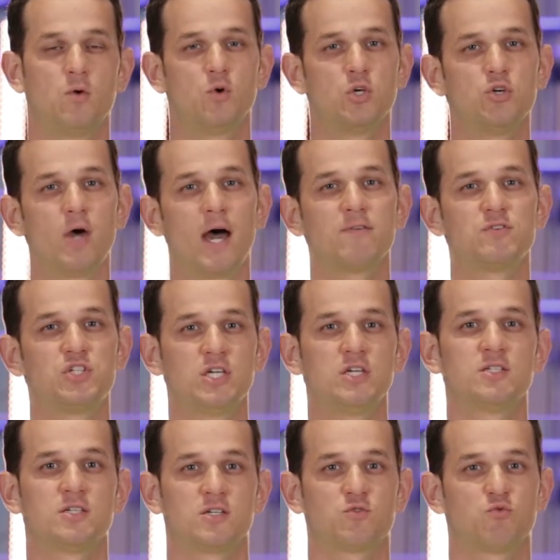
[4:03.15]
Will you have
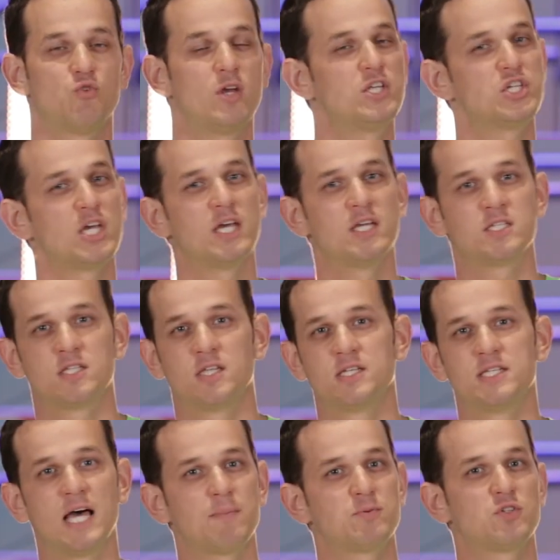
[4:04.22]
Jesus reach into the
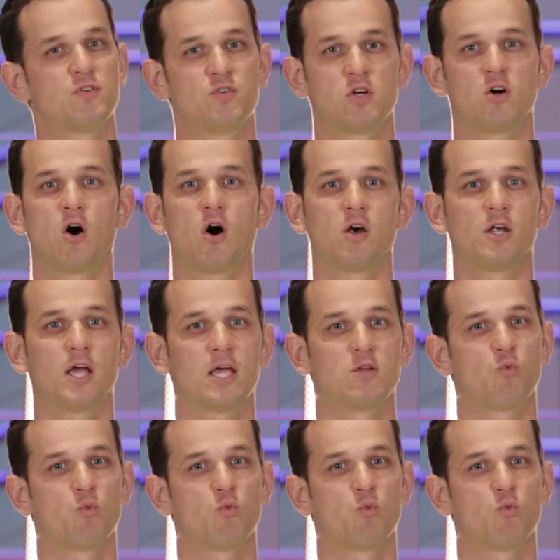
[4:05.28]
depths of your heart